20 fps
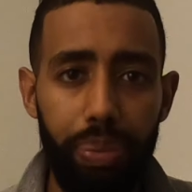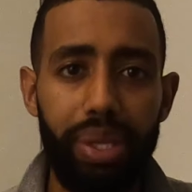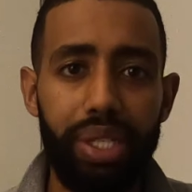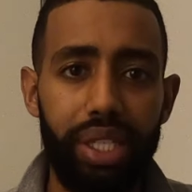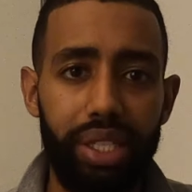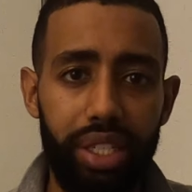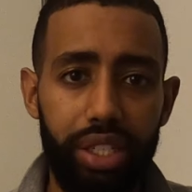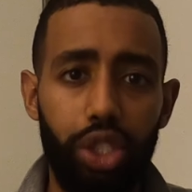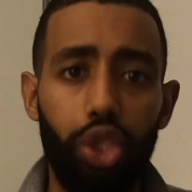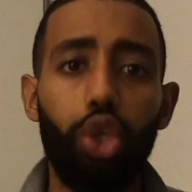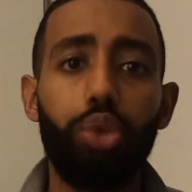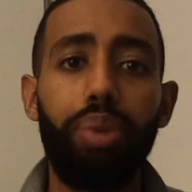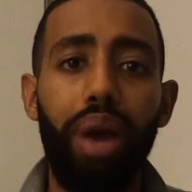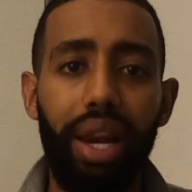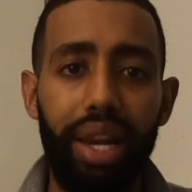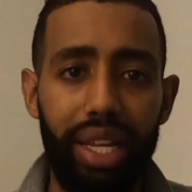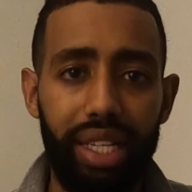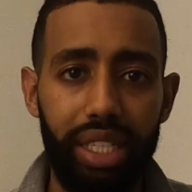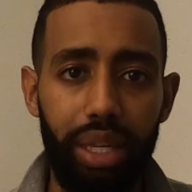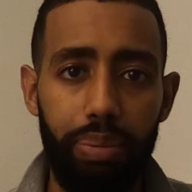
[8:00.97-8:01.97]
businesses to my
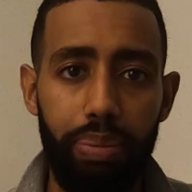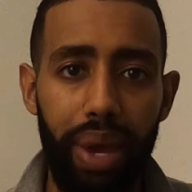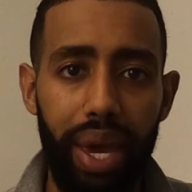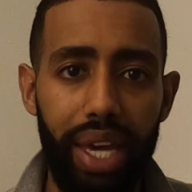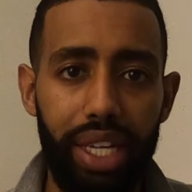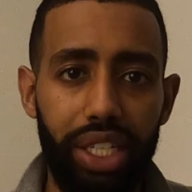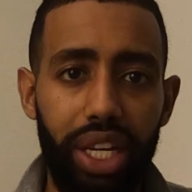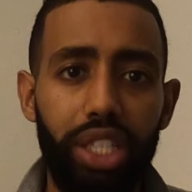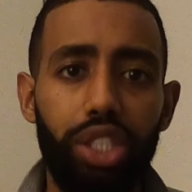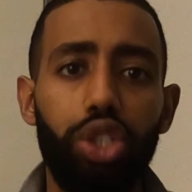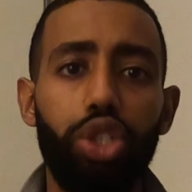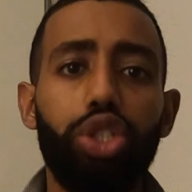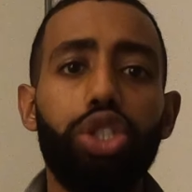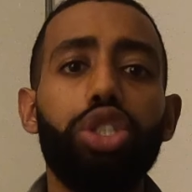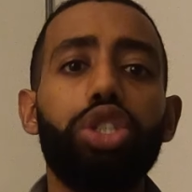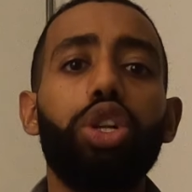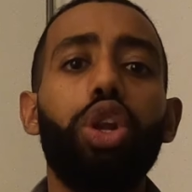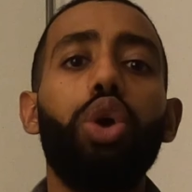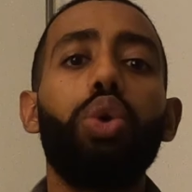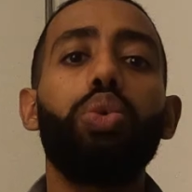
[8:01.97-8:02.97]
LinkedIn page and just
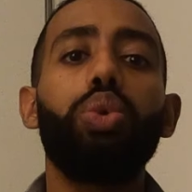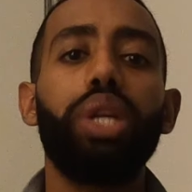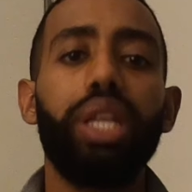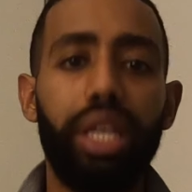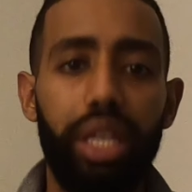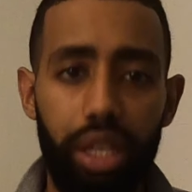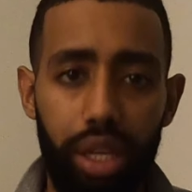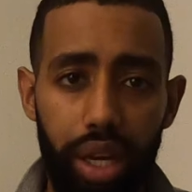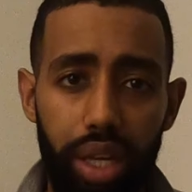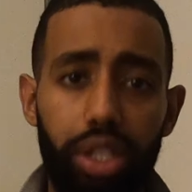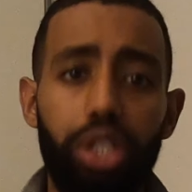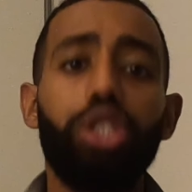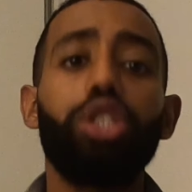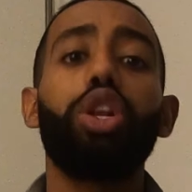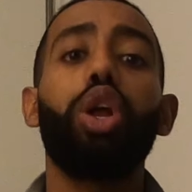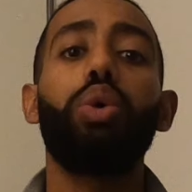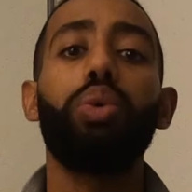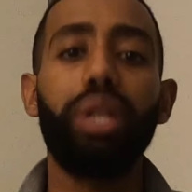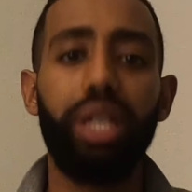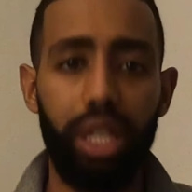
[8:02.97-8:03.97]

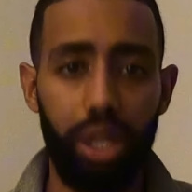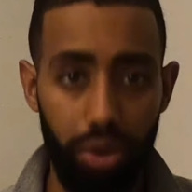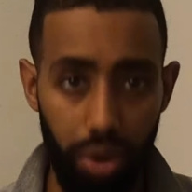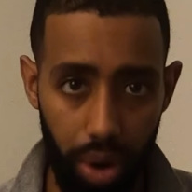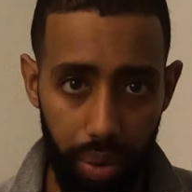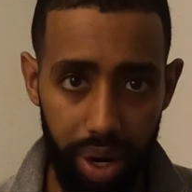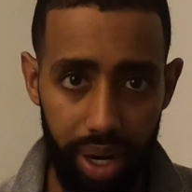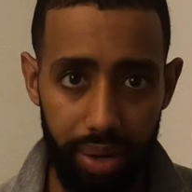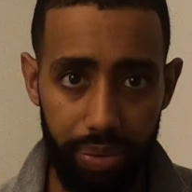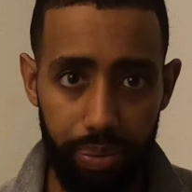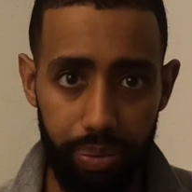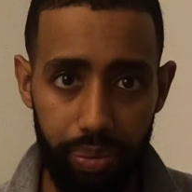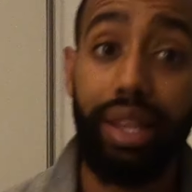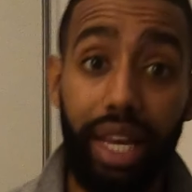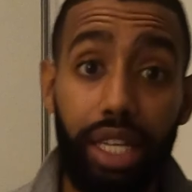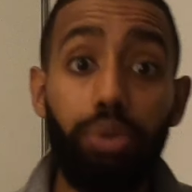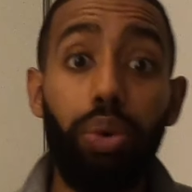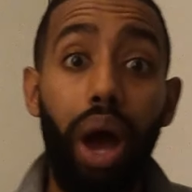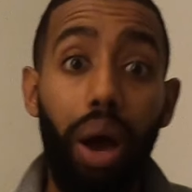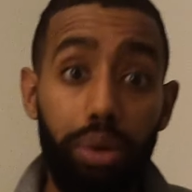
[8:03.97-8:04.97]
slowly grow it. And
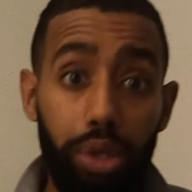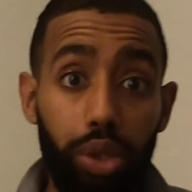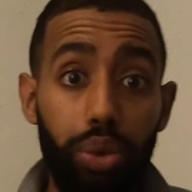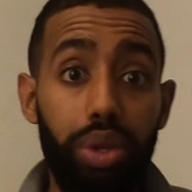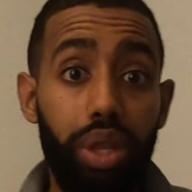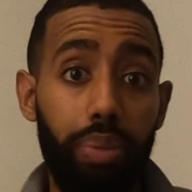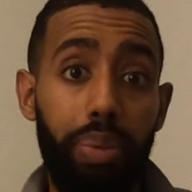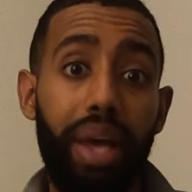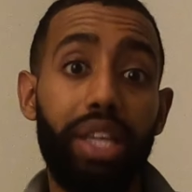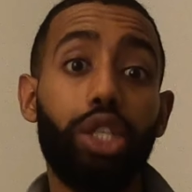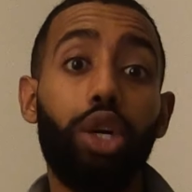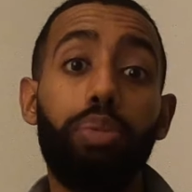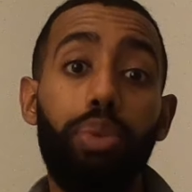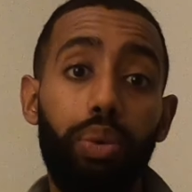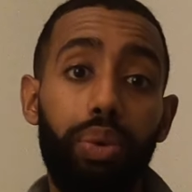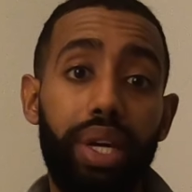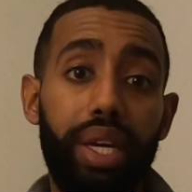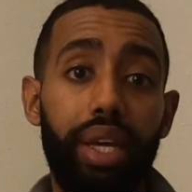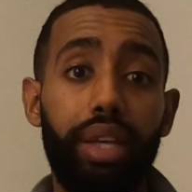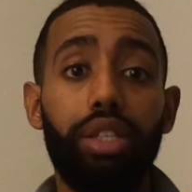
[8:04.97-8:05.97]
that's what I was doing the past couple of
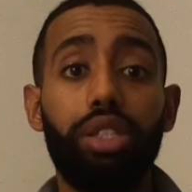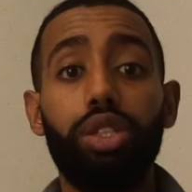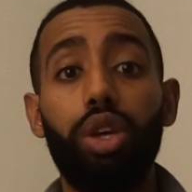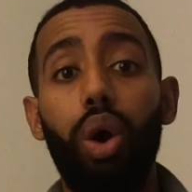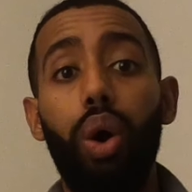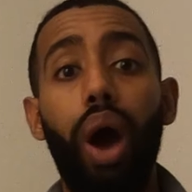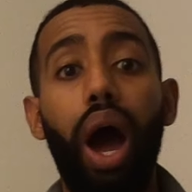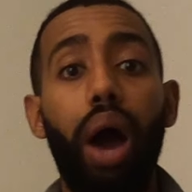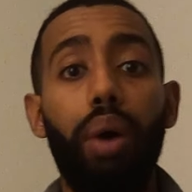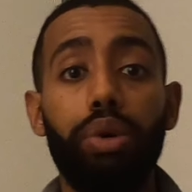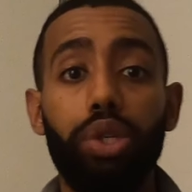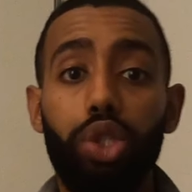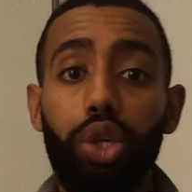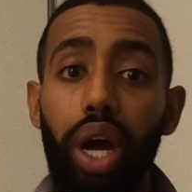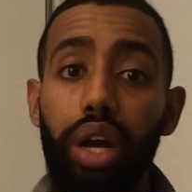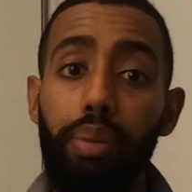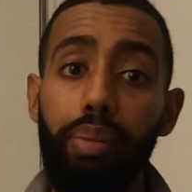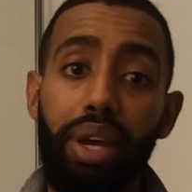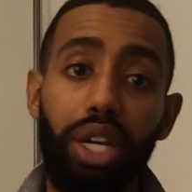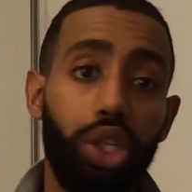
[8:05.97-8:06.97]
weeks. So I would
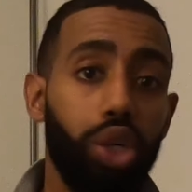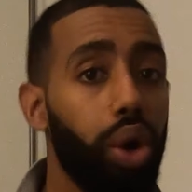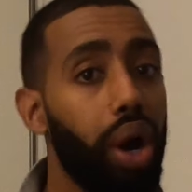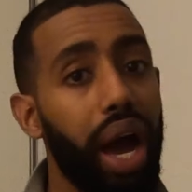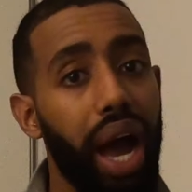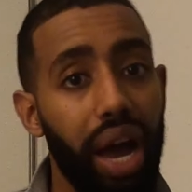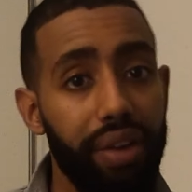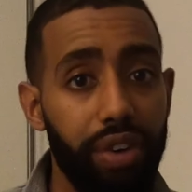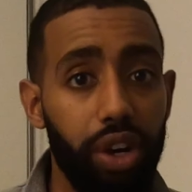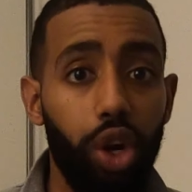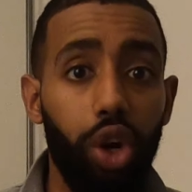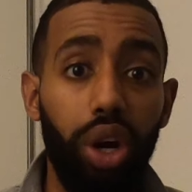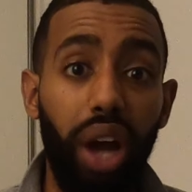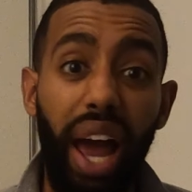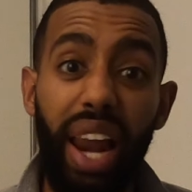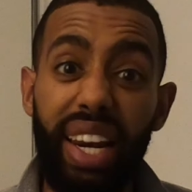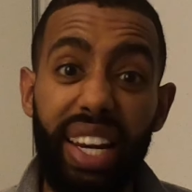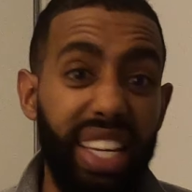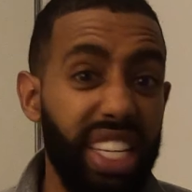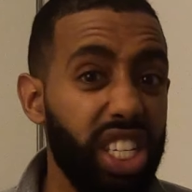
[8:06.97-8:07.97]
try to make sure I have
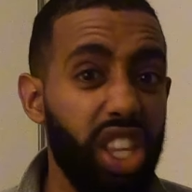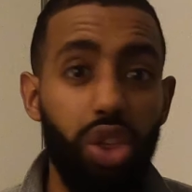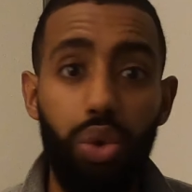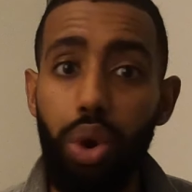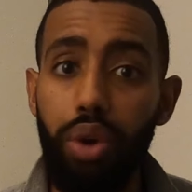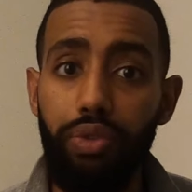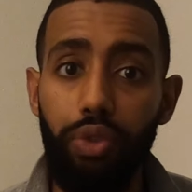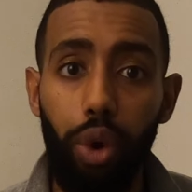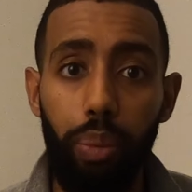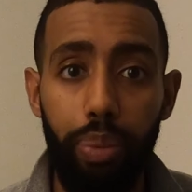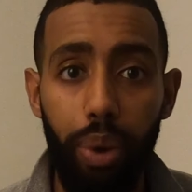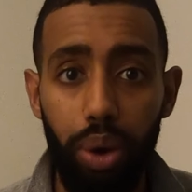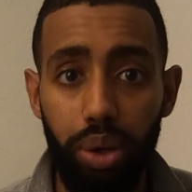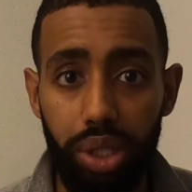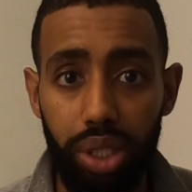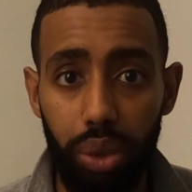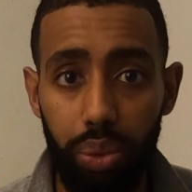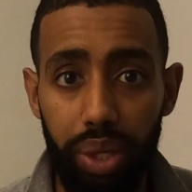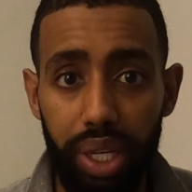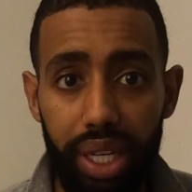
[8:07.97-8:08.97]
at least 3 or 4
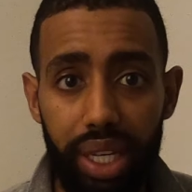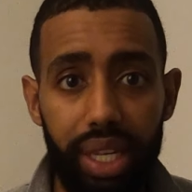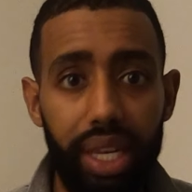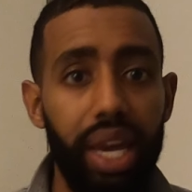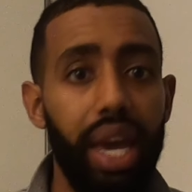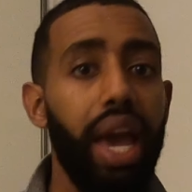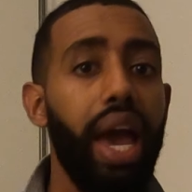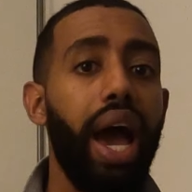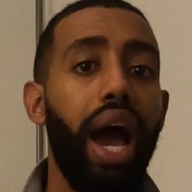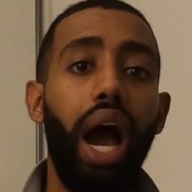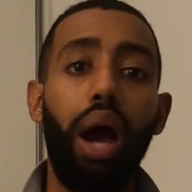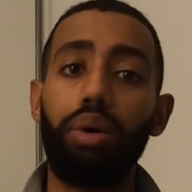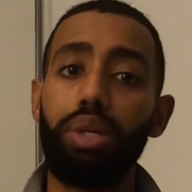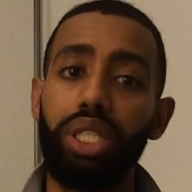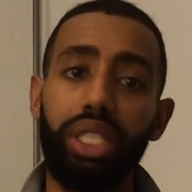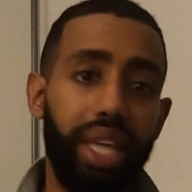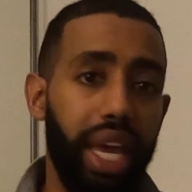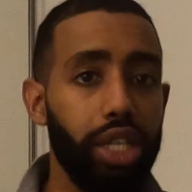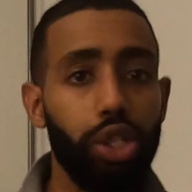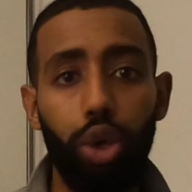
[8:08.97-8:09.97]
posts a week. I will
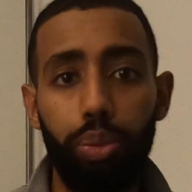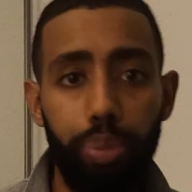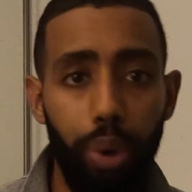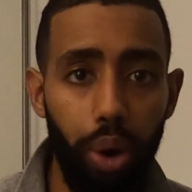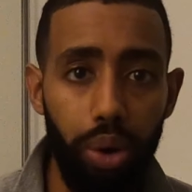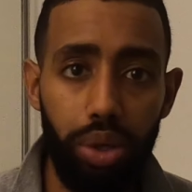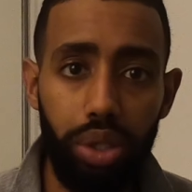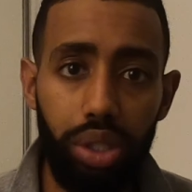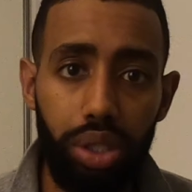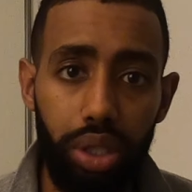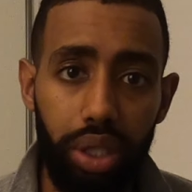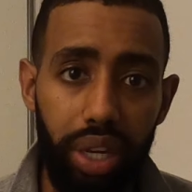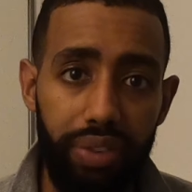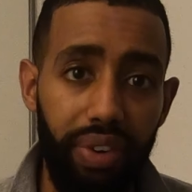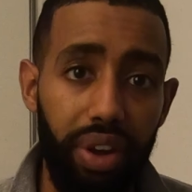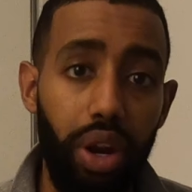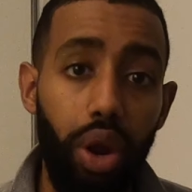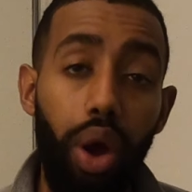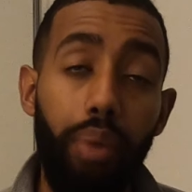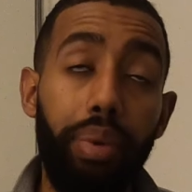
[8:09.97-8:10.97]
schedule posts if
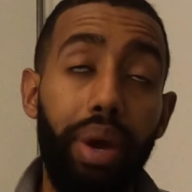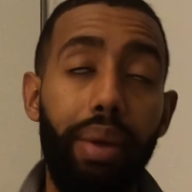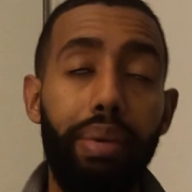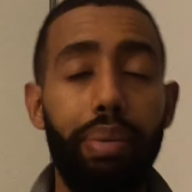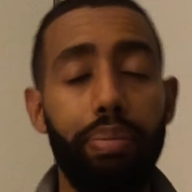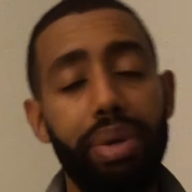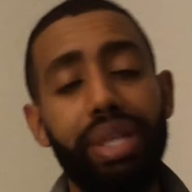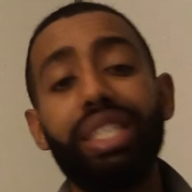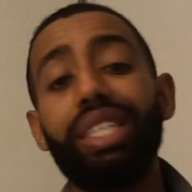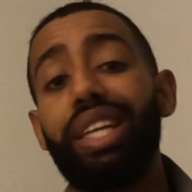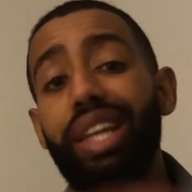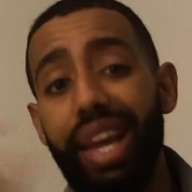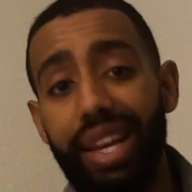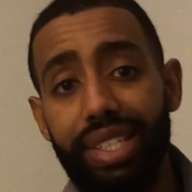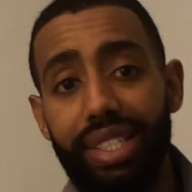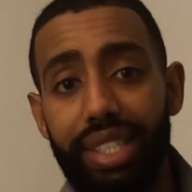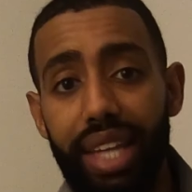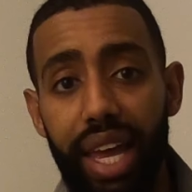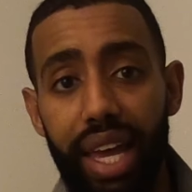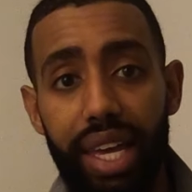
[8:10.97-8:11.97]
I know I'm going to be busy the
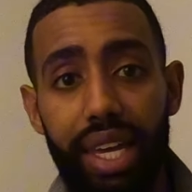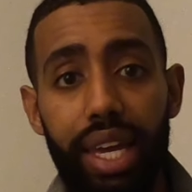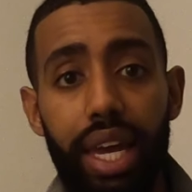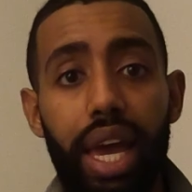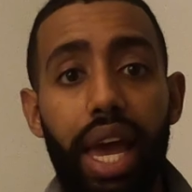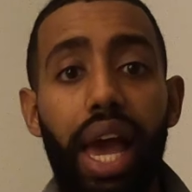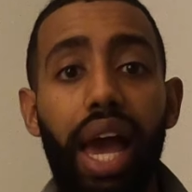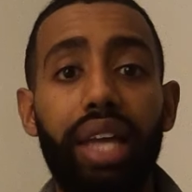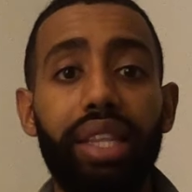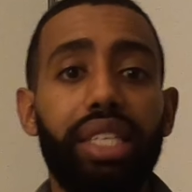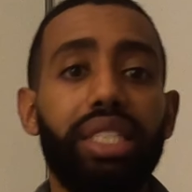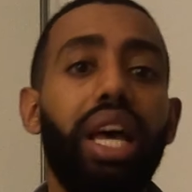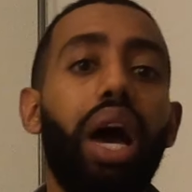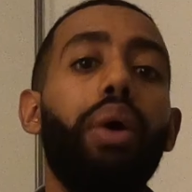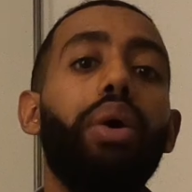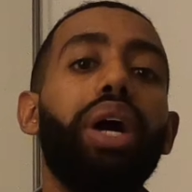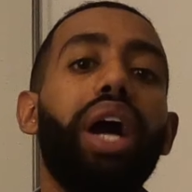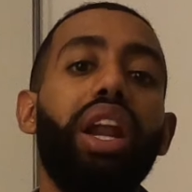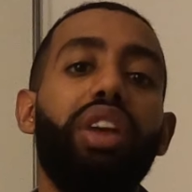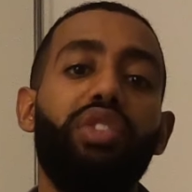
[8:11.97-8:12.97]
next day. And that's how
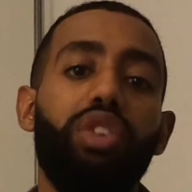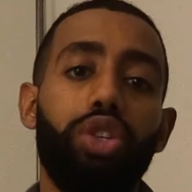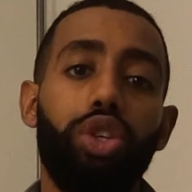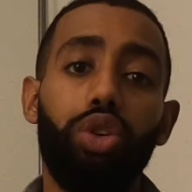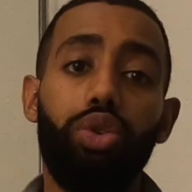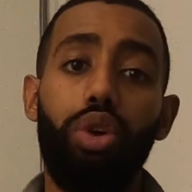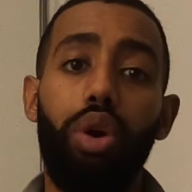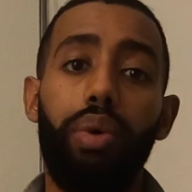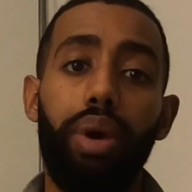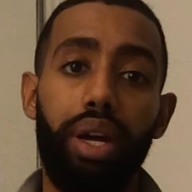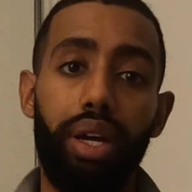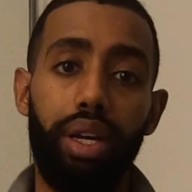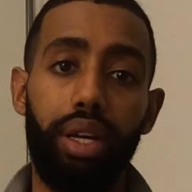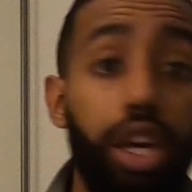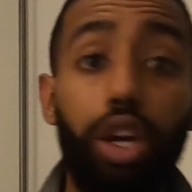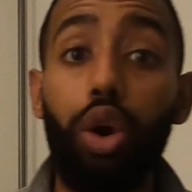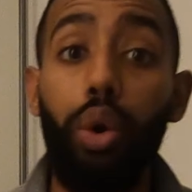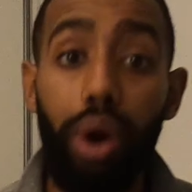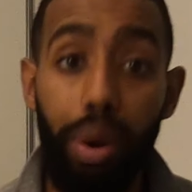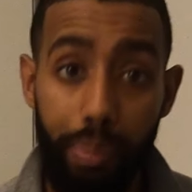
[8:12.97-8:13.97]
I kind of wanted to grow it.
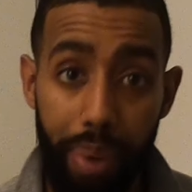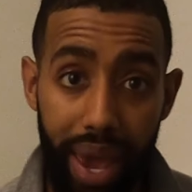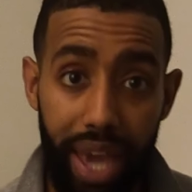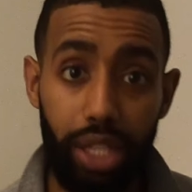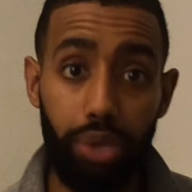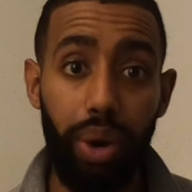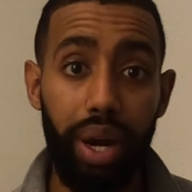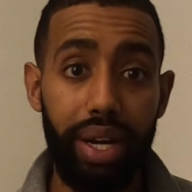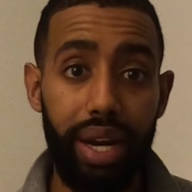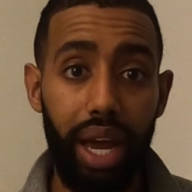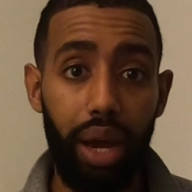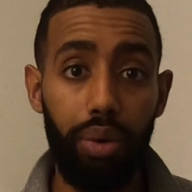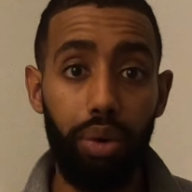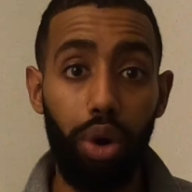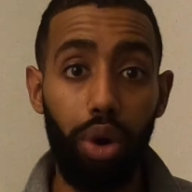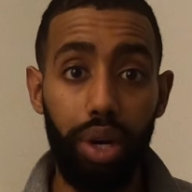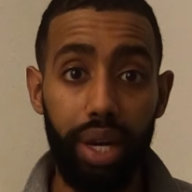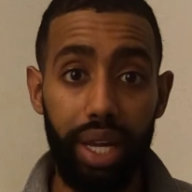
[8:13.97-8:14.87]
The current page right now on